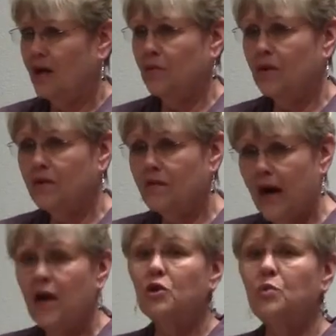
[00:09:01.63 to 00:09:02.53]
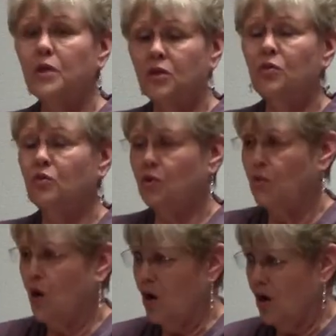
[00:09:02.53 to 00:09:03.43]
and really valuing who
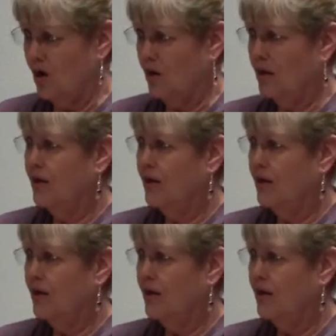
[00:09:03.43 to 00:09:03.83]
you are,